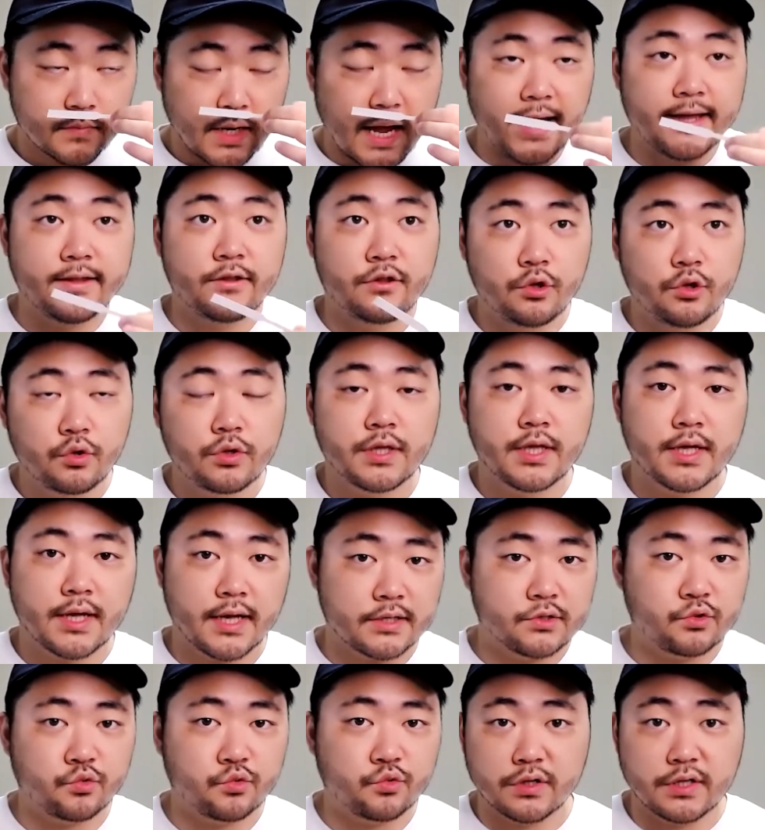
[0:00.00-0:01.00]
I do think
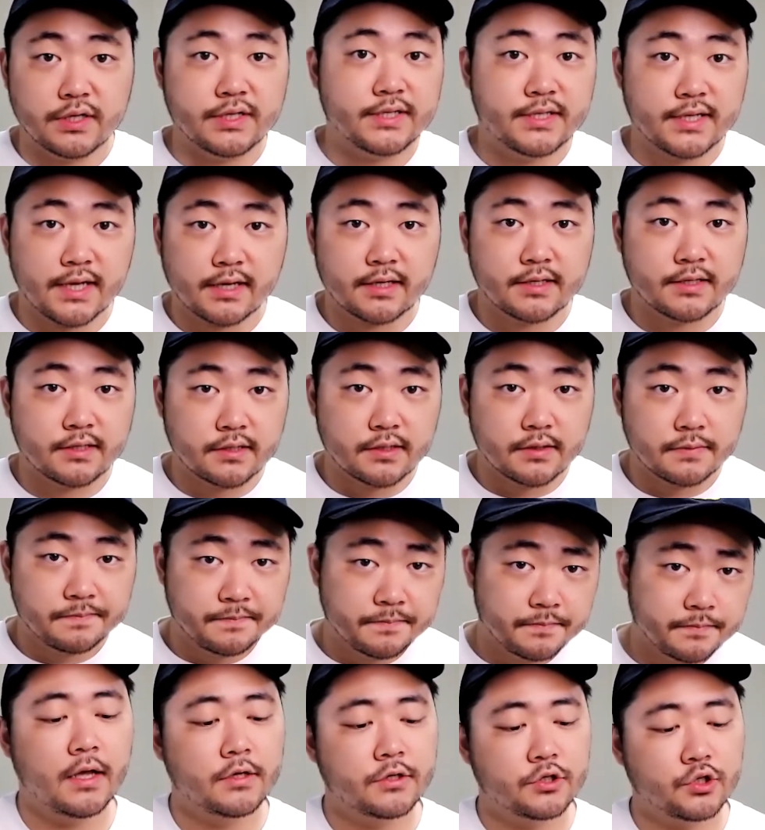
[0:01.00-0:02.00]
it's really sexy.
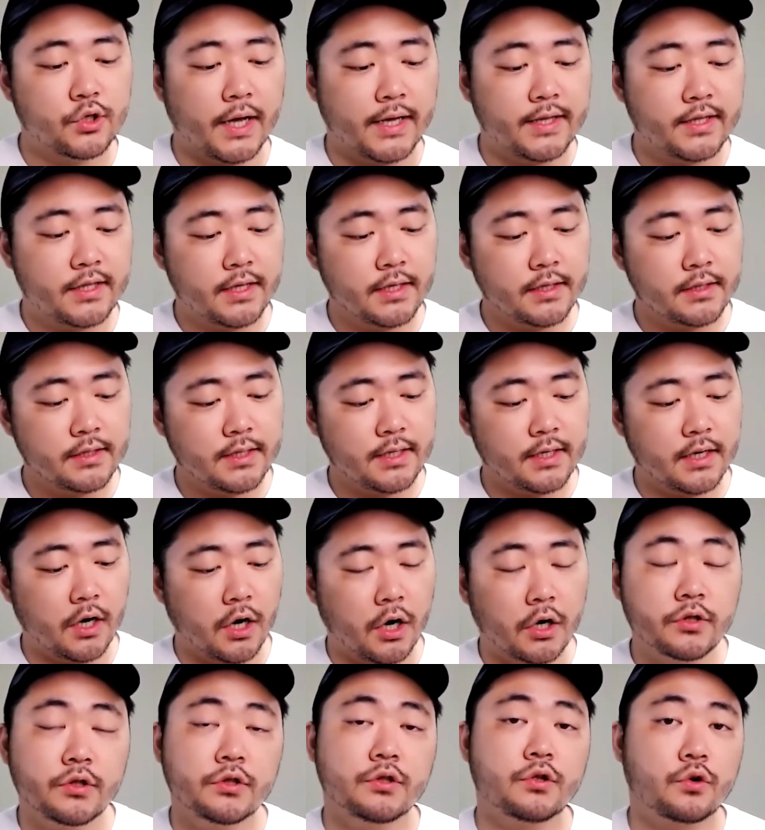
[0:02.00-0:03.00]
So I think the
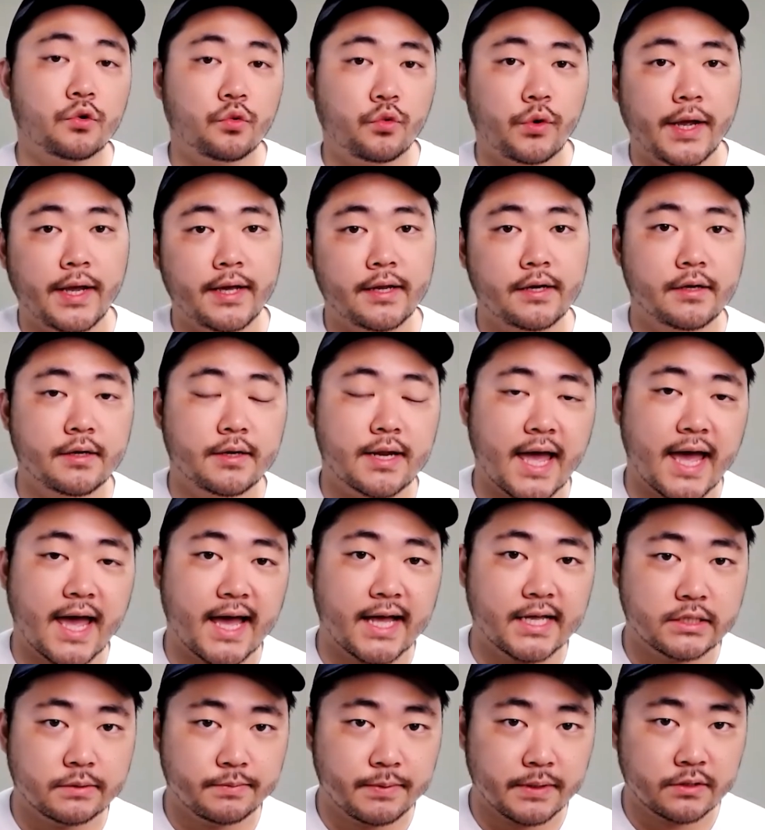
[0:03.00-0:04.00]
underrated
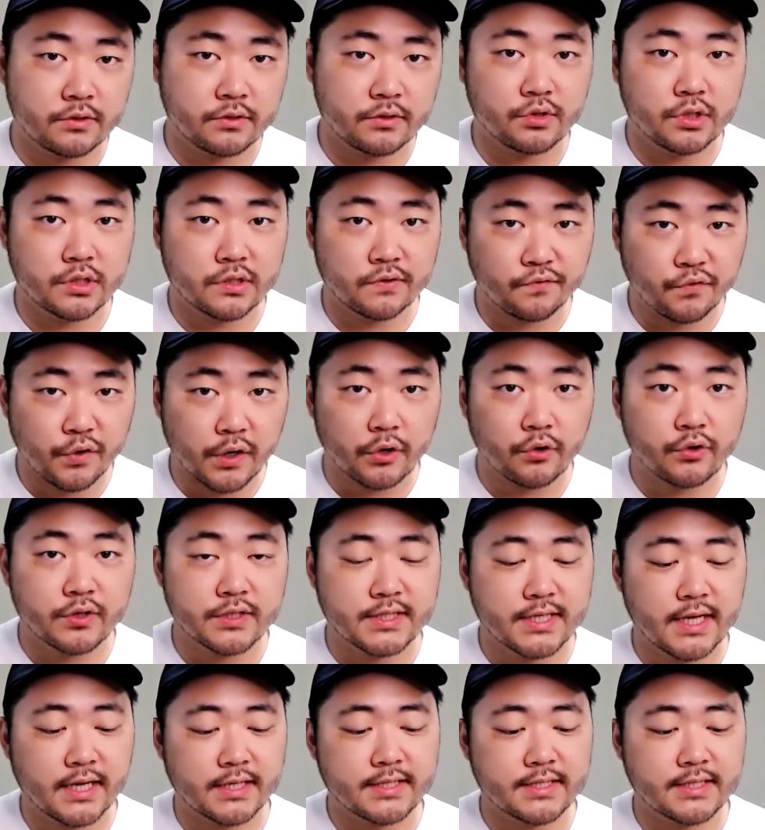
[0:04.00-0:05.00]
aspect to this fragrance
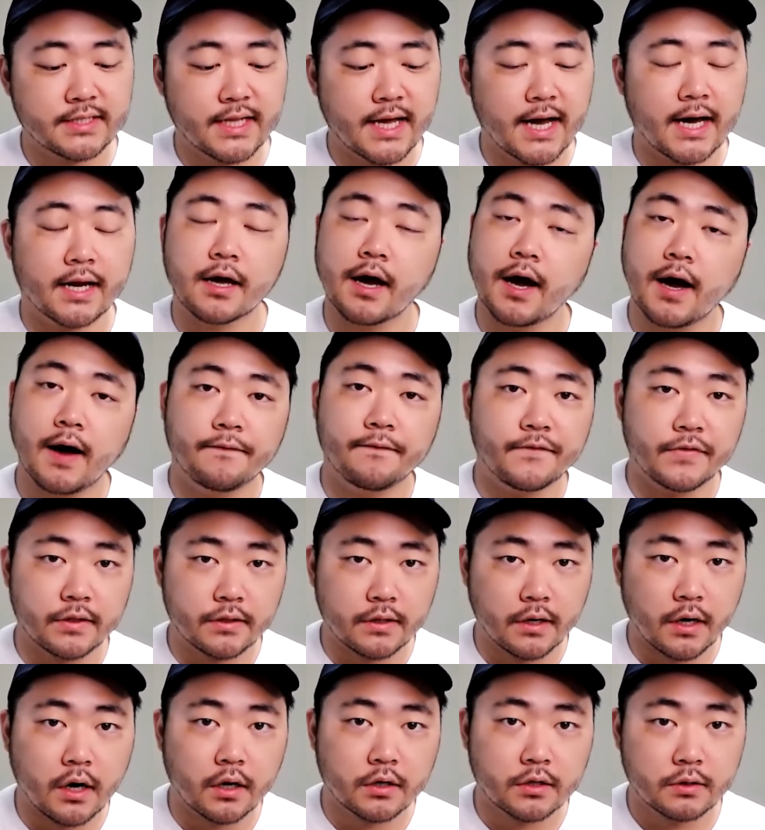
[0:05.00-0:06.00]
that's not often
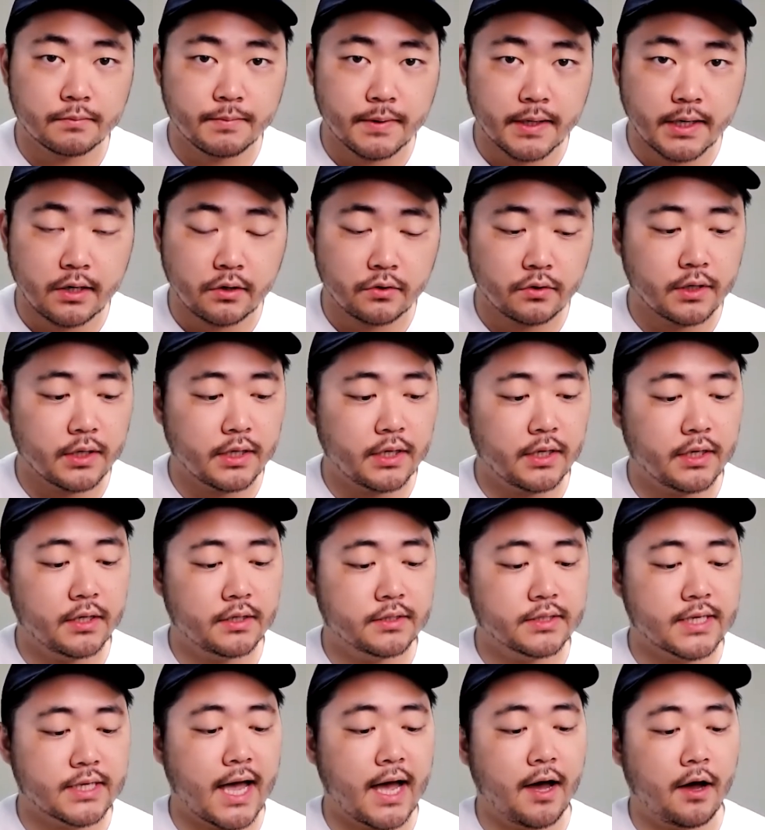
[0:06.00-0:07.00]
talked about
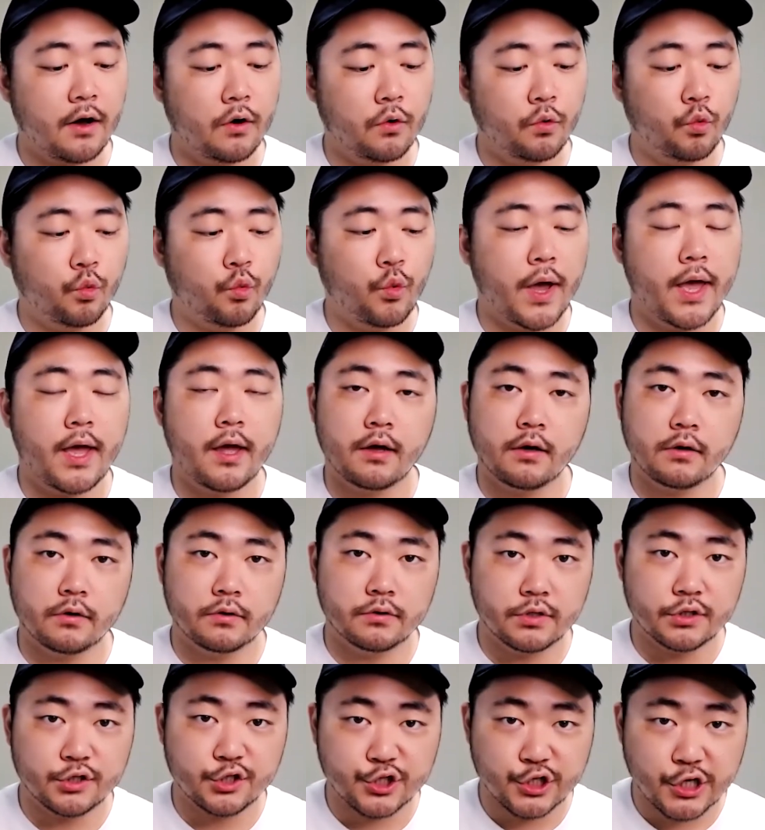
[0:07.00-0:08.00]
is how well
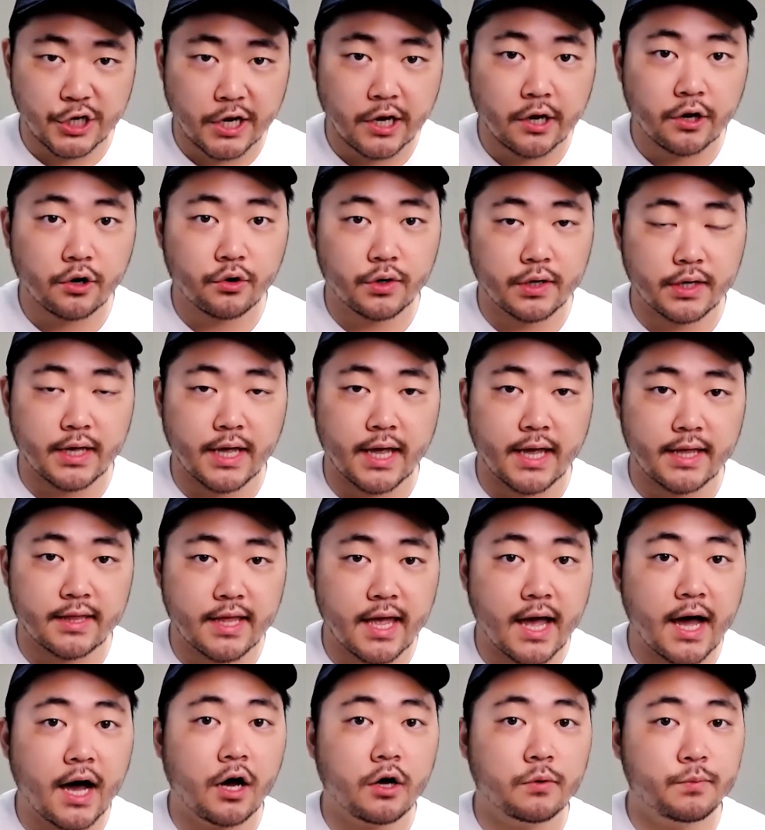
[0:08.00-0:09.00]
the cherry and
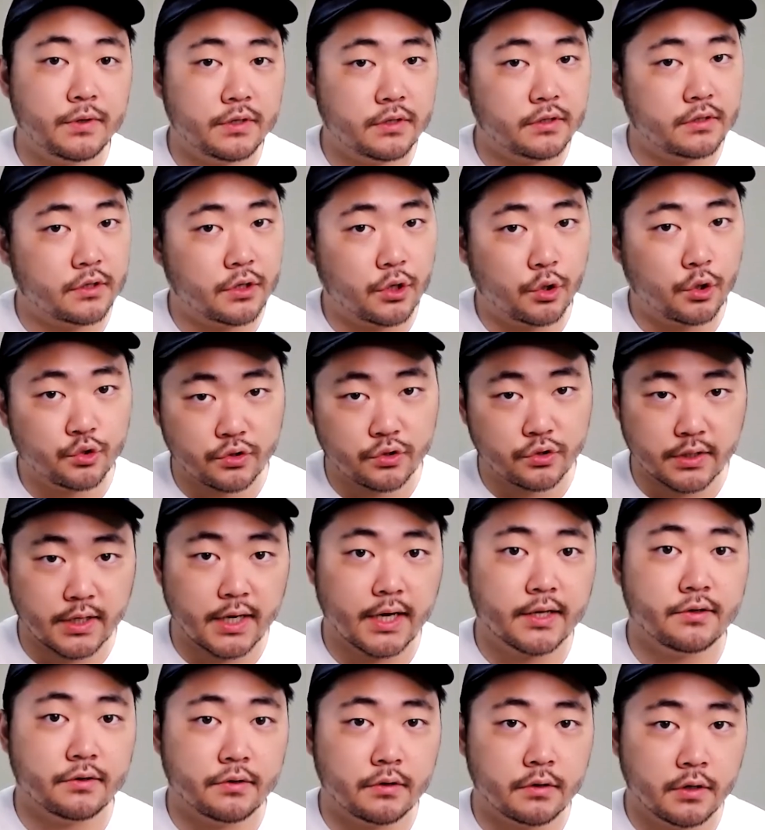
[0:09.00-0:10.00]
almond go
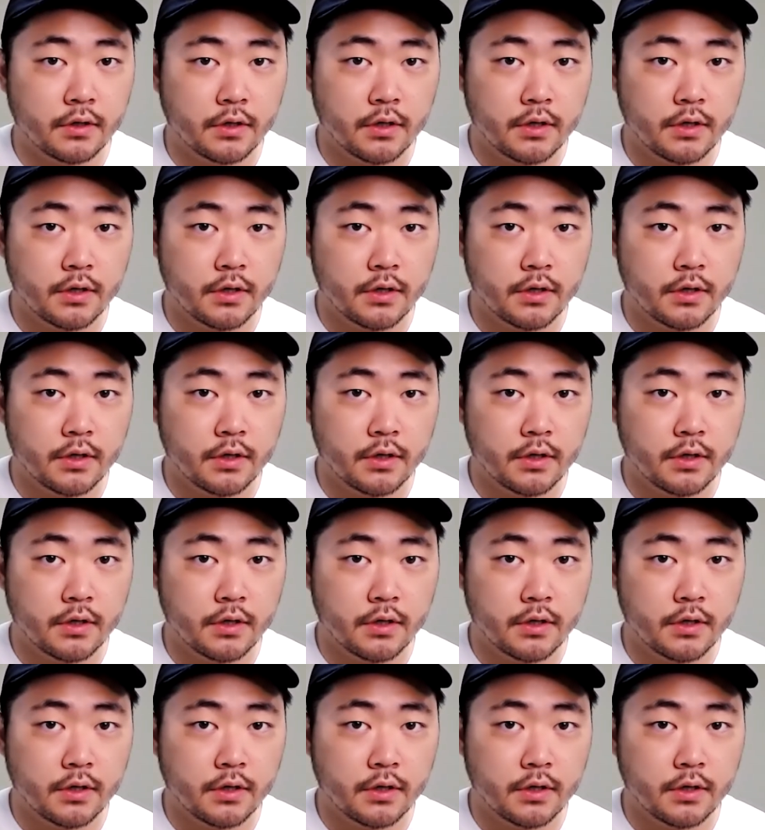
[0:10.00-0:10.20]
together.